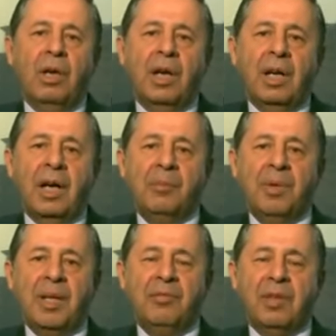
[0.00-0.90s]
And I
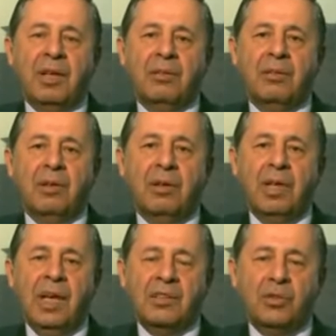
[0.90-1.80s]
believe that
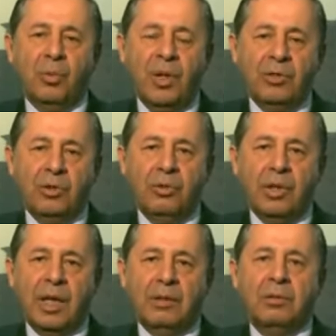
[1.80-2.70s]
he has the will to do
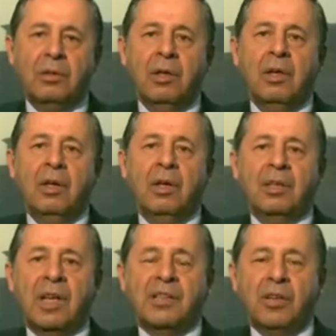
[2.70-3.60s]
that.
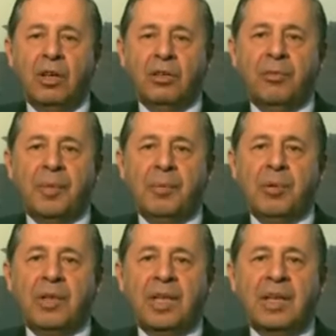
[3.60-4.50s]
There is a lot of
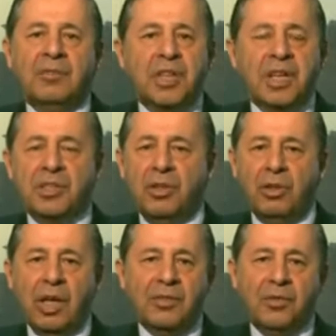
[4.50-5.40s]
people that have changed in
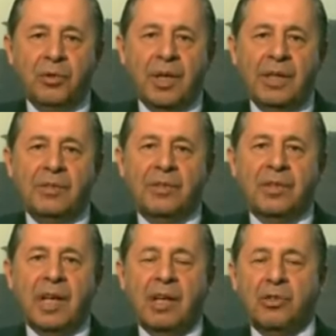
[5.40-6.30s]
the last few days.
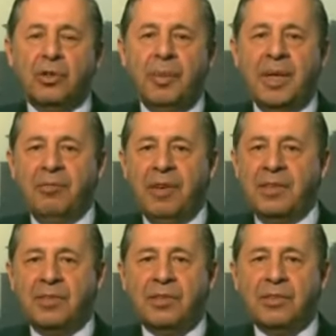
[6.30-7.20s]
There are so many
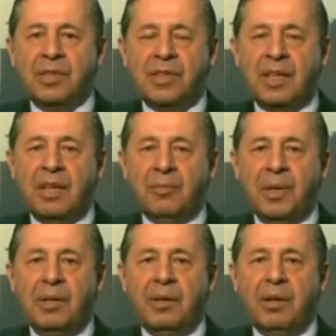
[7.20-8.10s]
faces that have
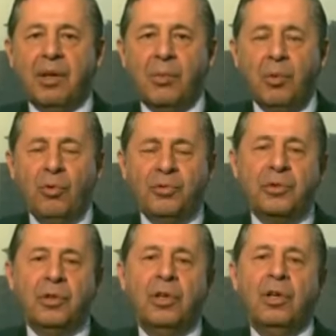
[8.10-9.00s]
been
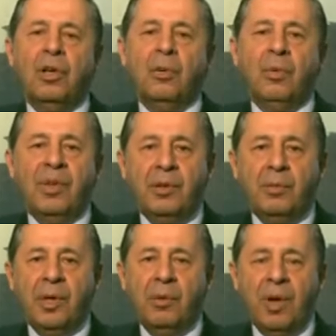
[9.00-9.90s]
removed.
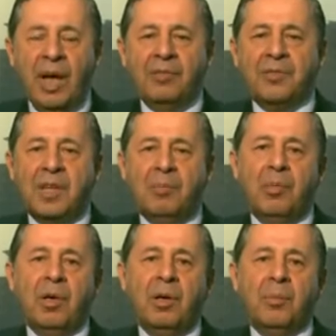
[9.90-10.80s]
We have
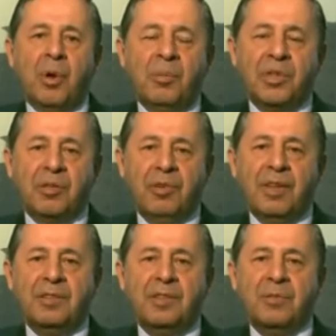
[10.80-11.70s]
some promising
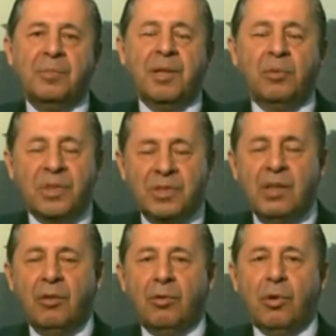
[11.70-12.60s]
faces, but we
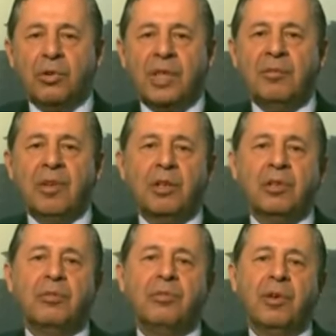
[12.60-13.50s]
still, of course, have a
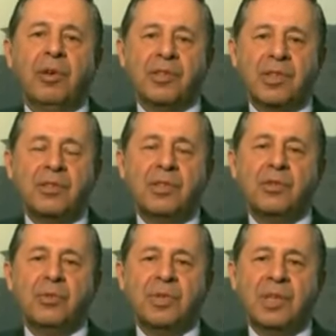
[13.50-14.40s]
lot of
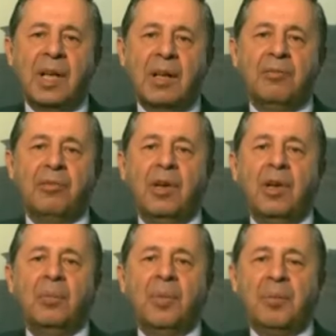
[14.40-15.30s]
resistance. We still have
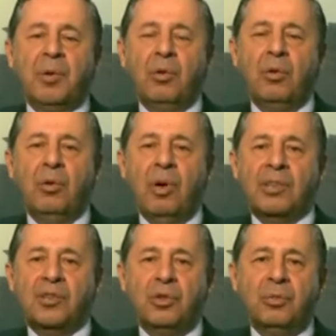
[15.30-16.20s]
people who
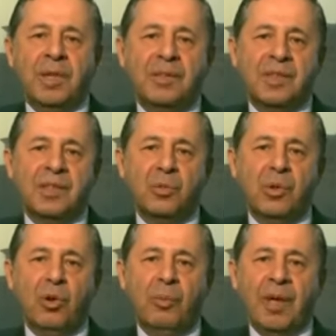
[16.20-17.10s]
assume that things
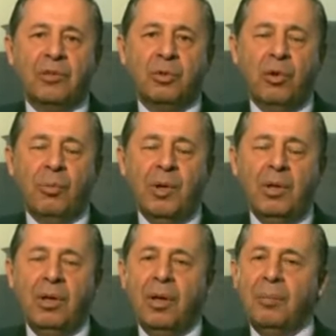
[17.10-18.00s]
will go back to
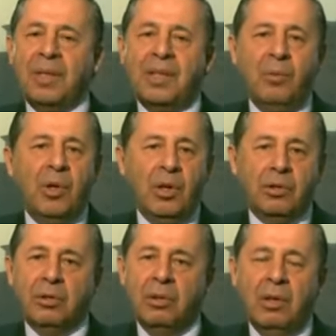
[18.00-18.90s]
normal, but they will
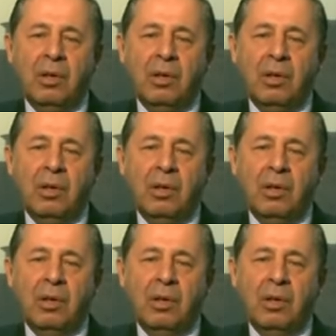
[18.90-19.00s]
not.